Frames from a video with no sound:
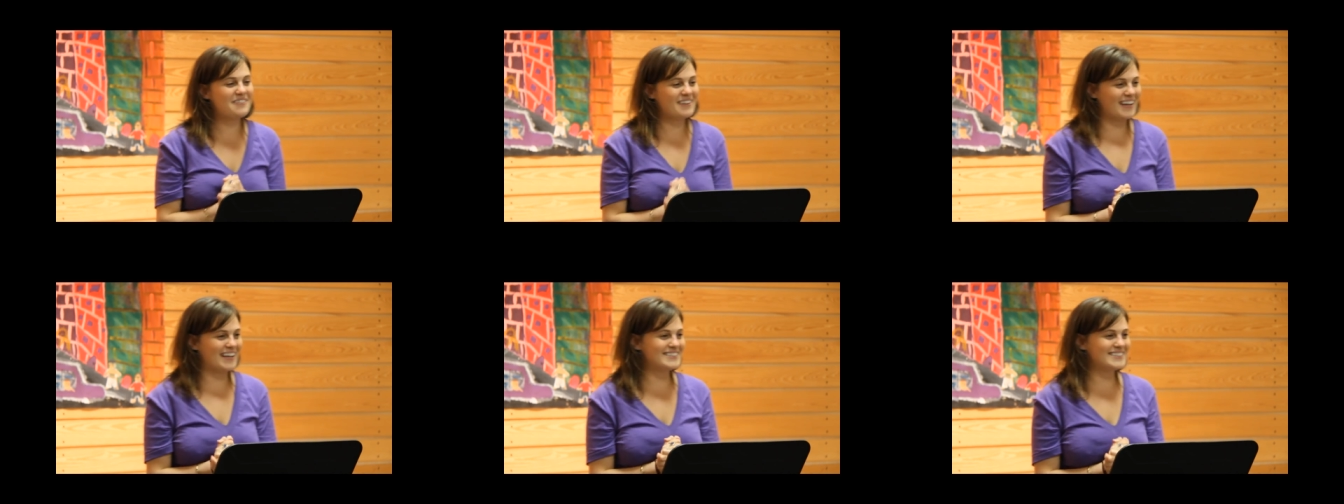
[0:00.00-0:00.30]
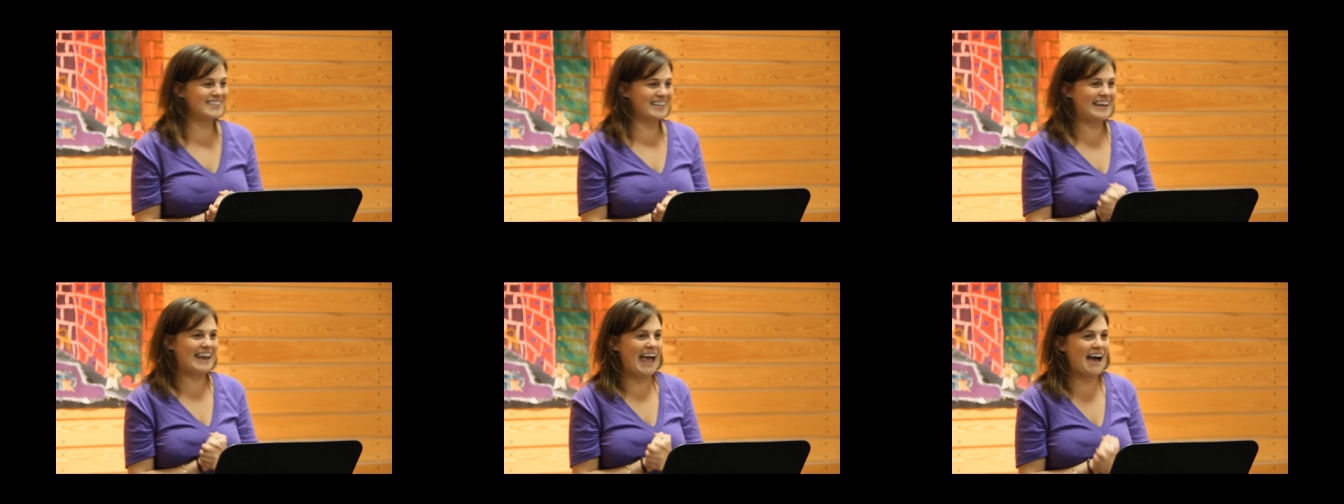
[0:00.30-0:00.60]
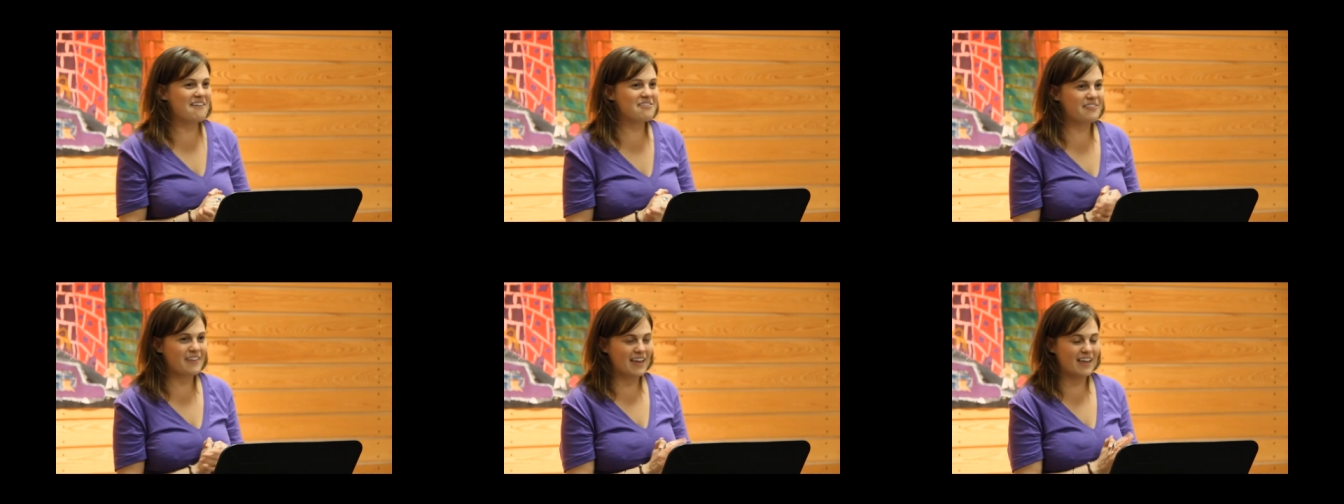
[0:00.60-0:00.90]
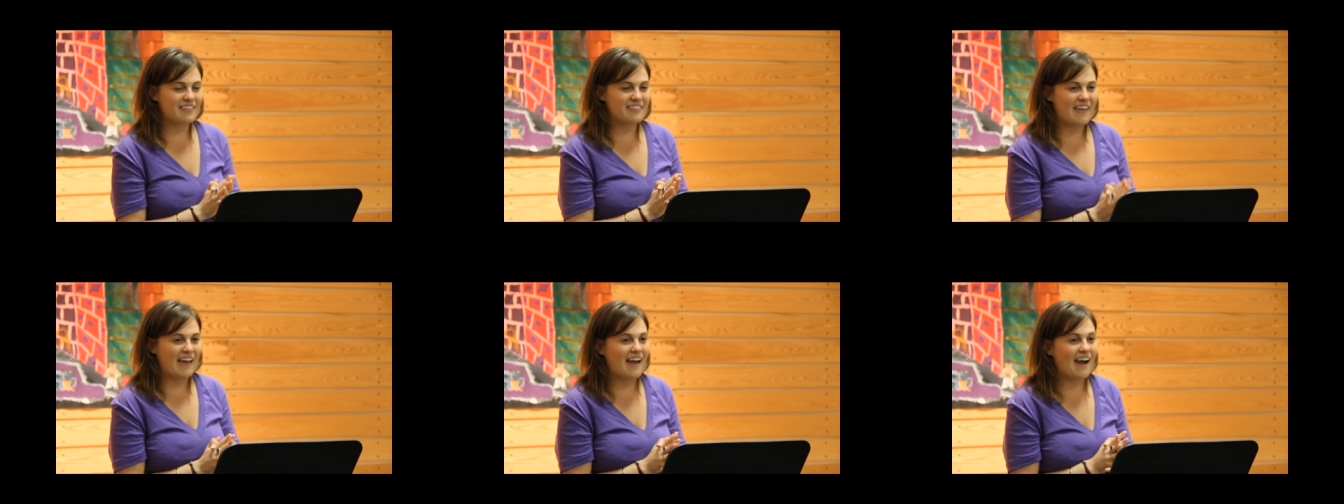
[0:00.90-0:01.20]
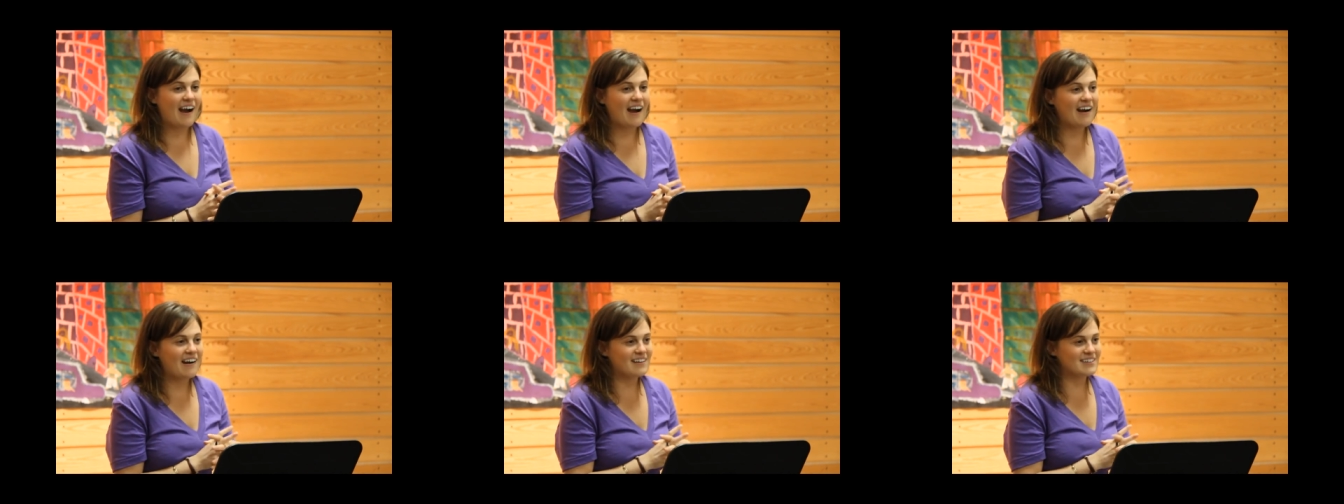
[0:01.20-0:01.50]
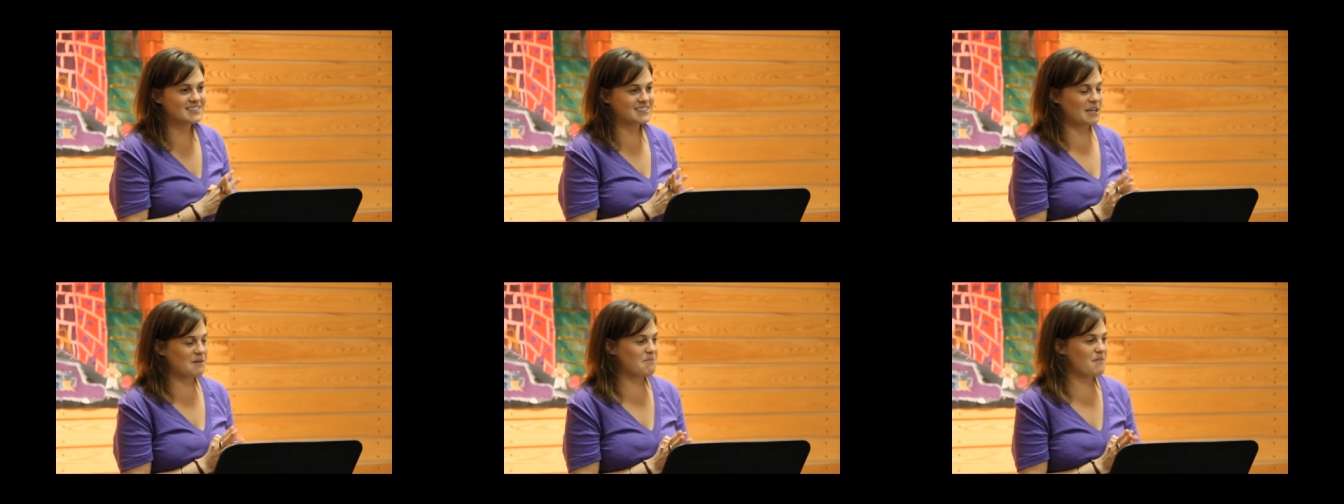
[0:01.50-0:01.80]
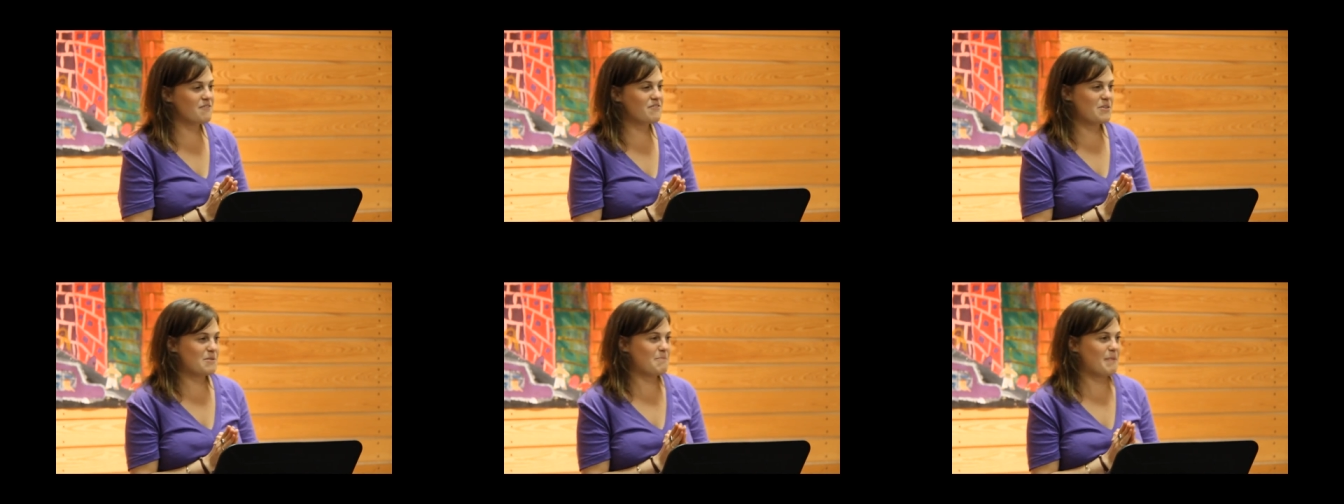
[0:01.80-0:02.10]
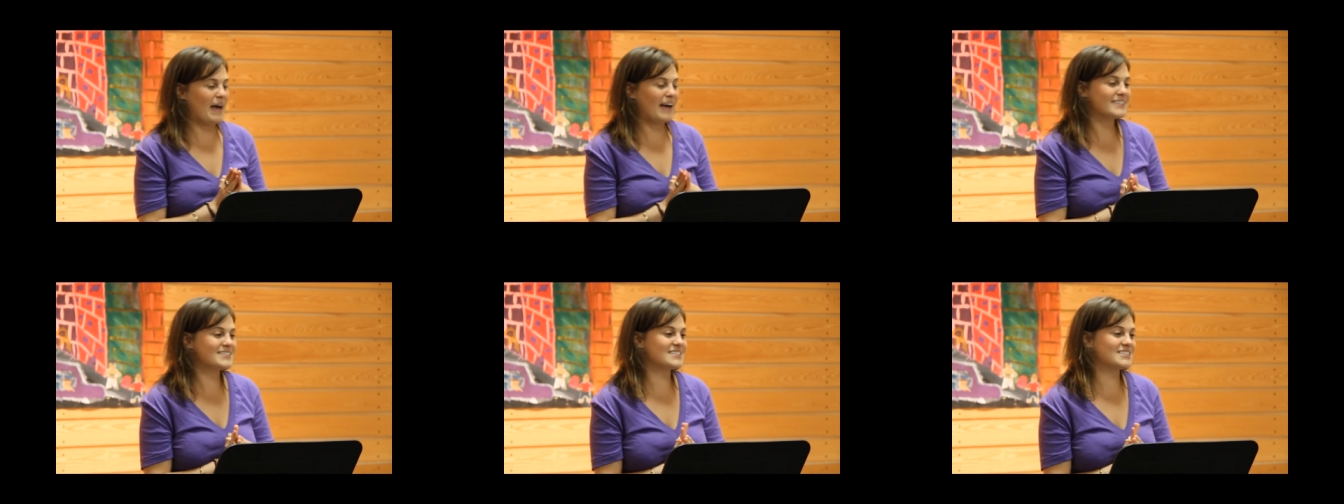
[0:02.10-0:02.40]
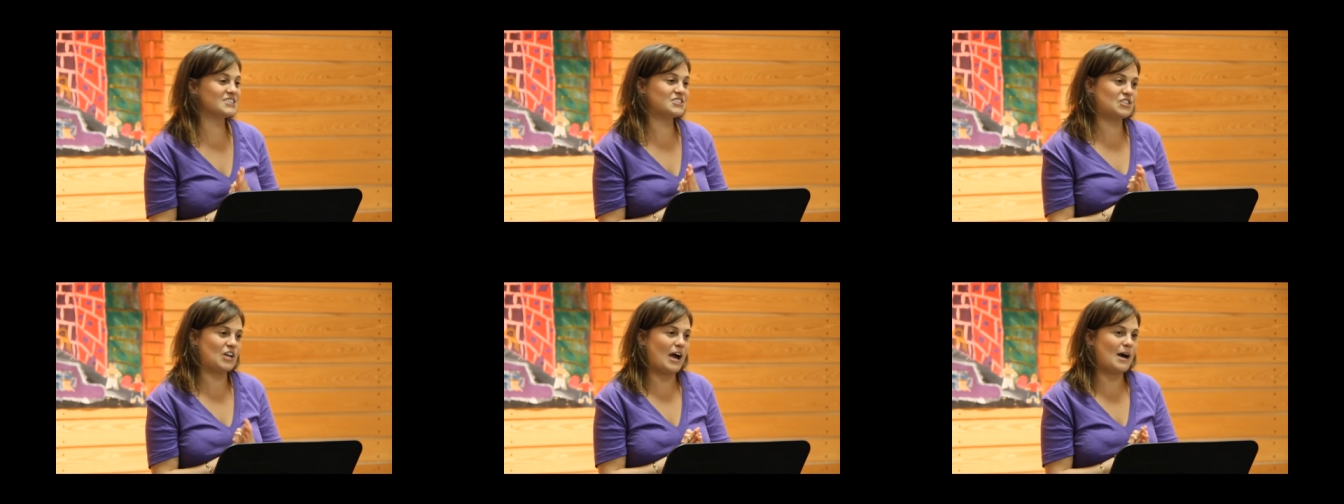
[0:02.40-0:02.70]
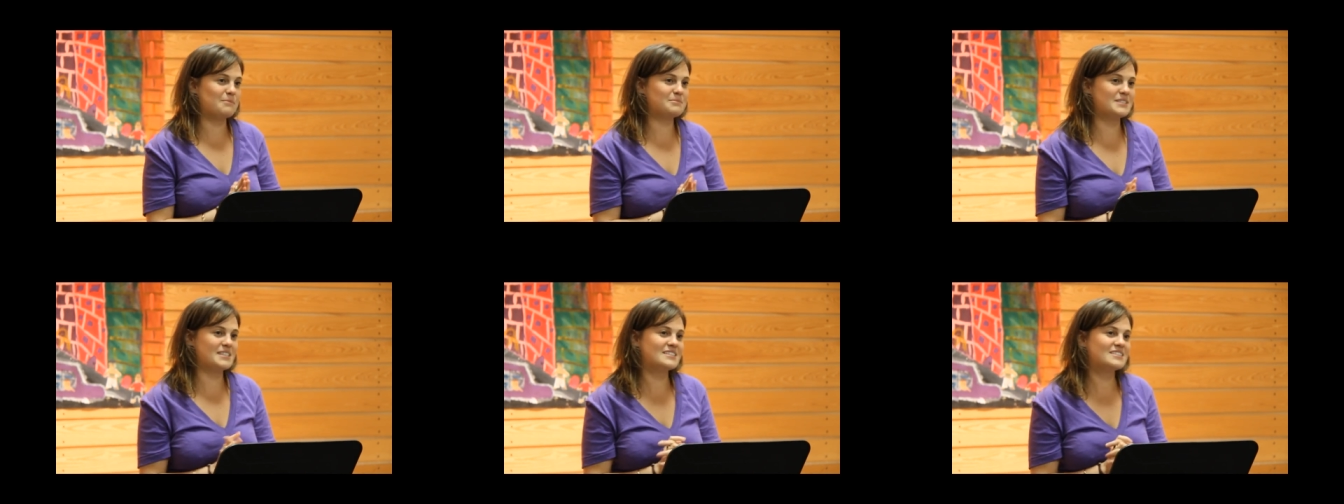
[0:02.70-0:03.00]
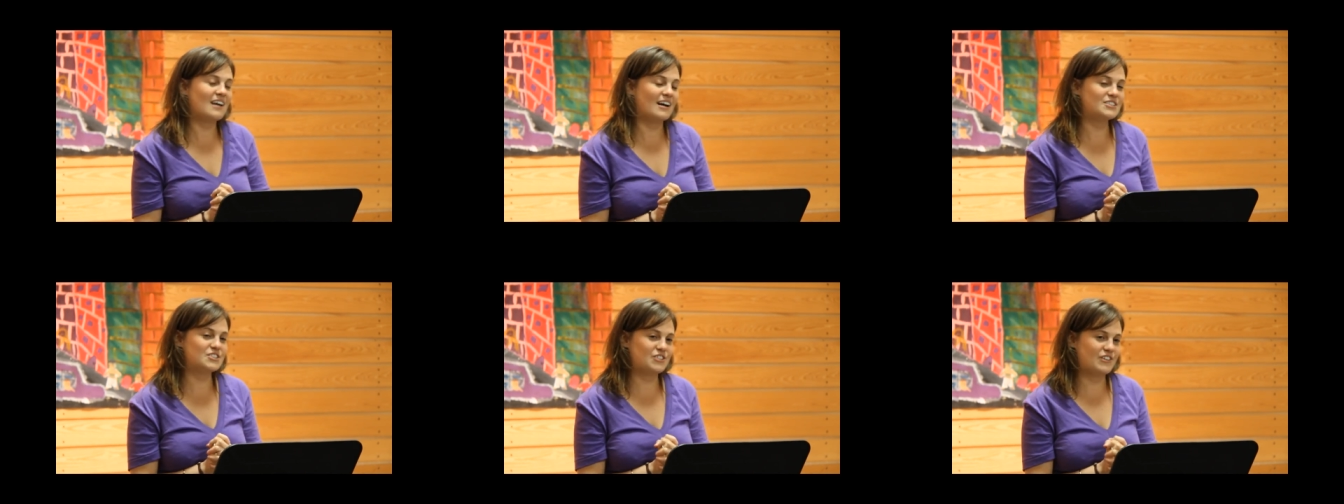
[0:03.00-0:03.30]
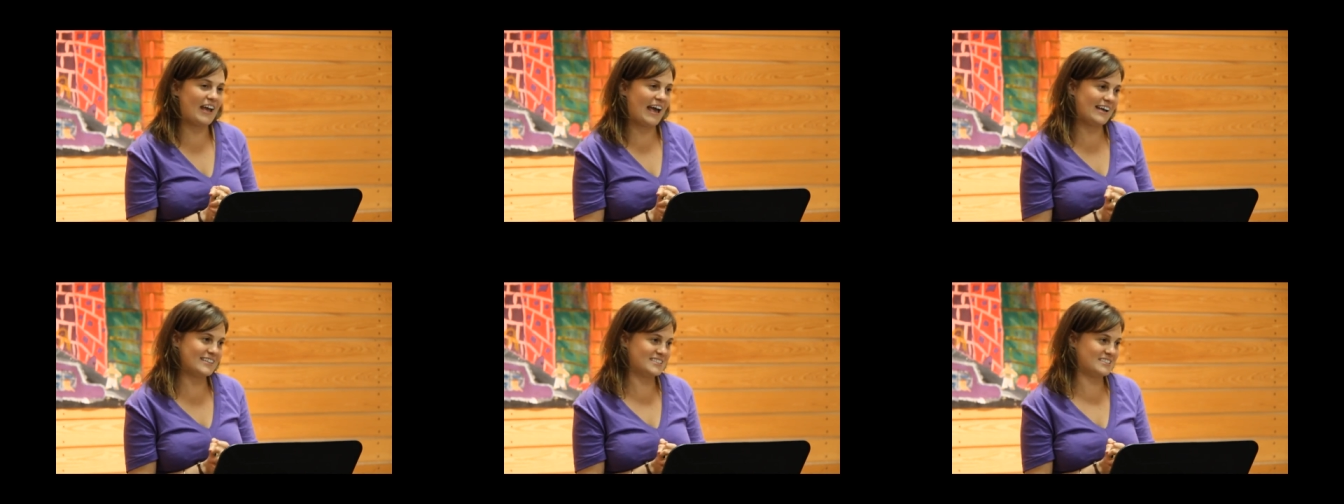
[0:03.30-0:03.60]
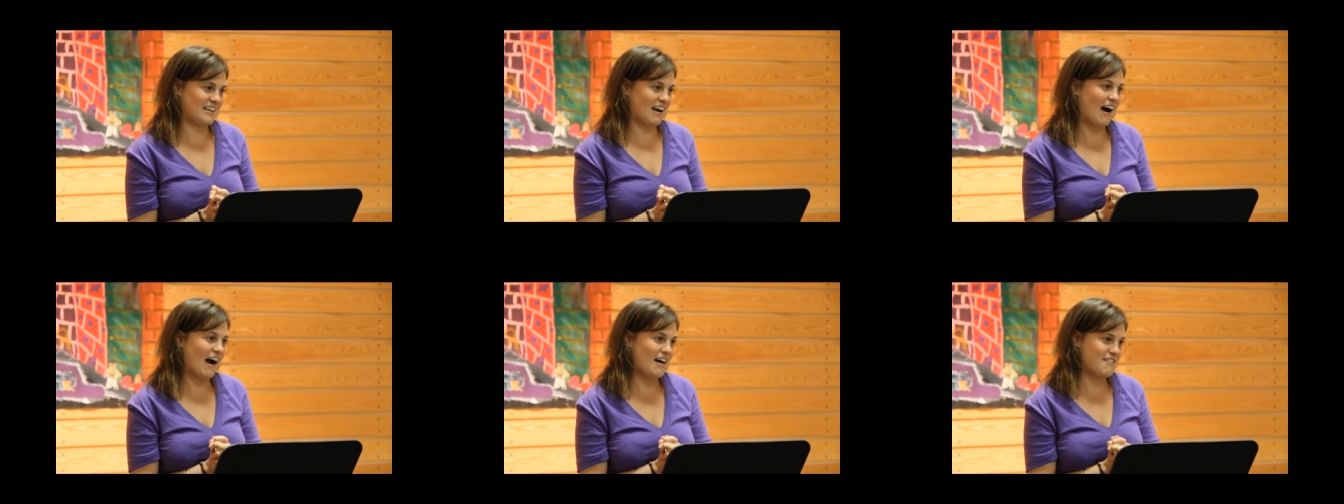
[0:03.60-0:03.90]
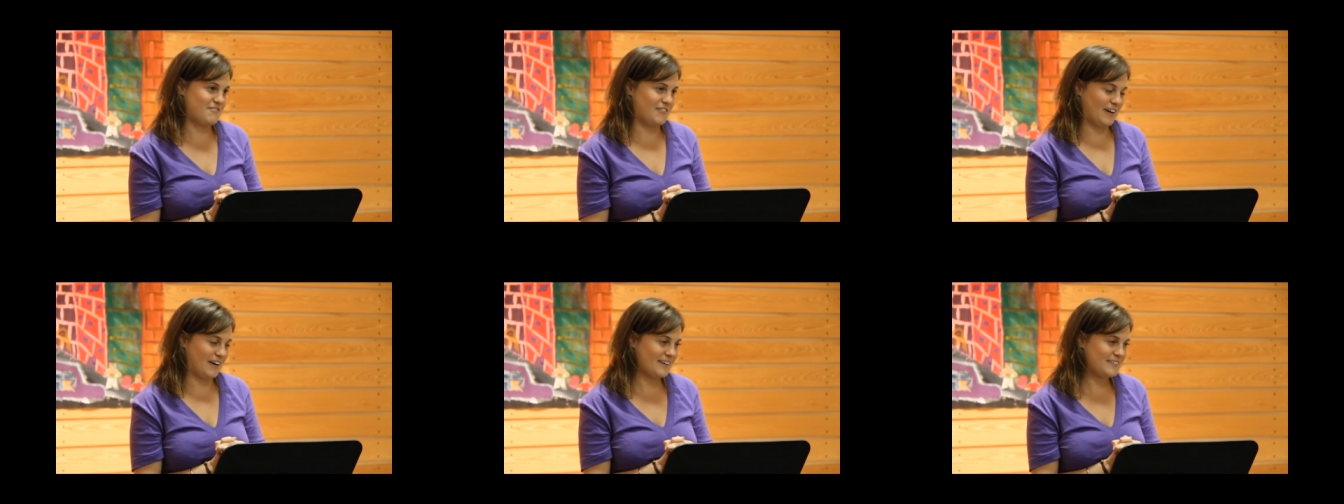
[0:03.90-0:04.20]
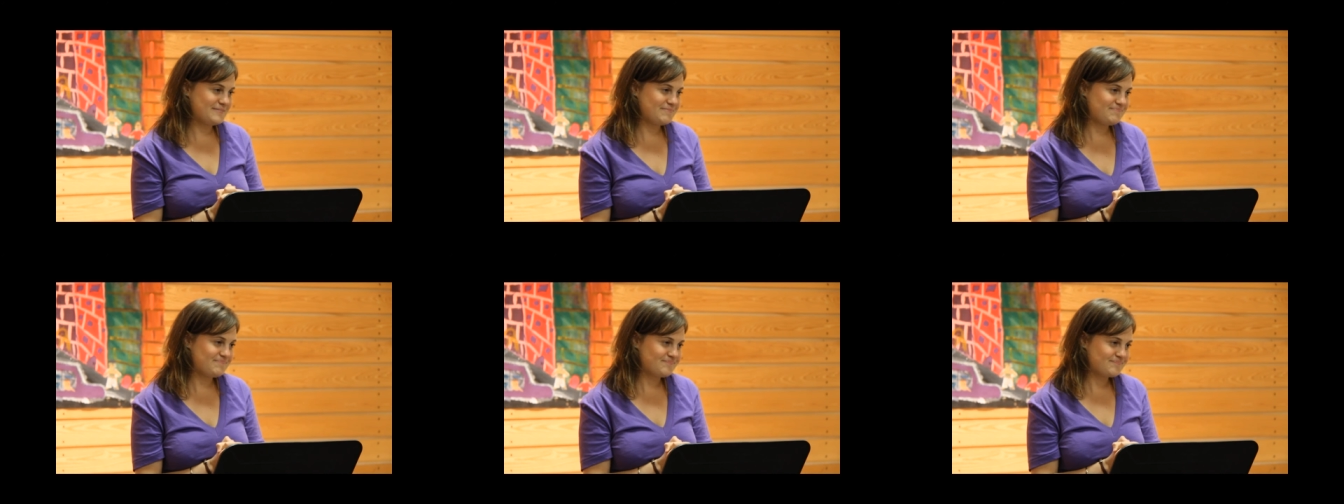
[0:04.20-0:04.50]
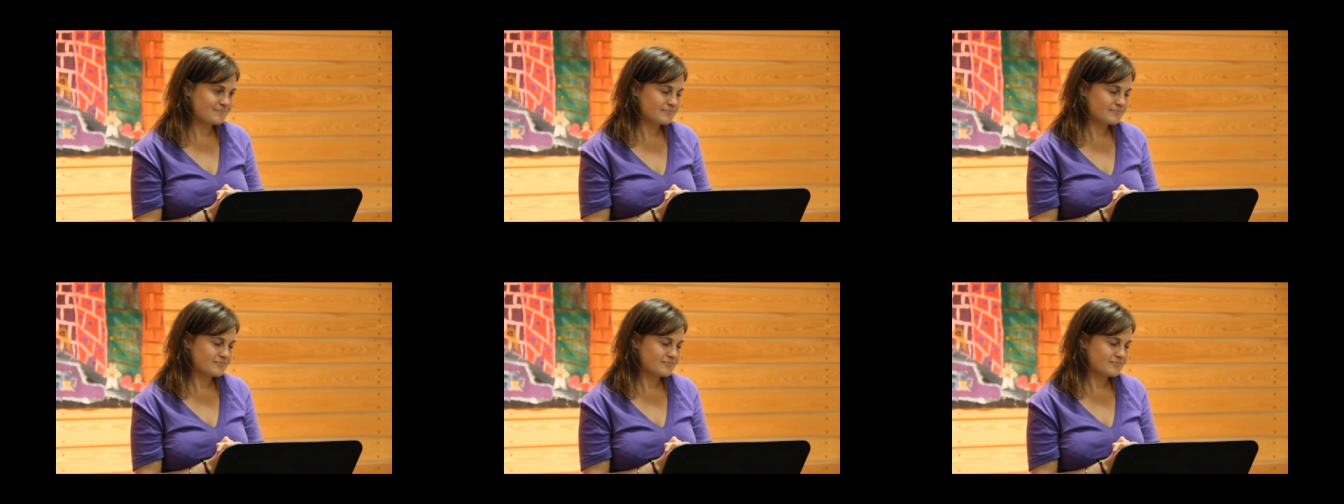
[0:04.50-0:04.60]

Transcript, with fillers: unions and now think they are some of the best jobs this country has to offer.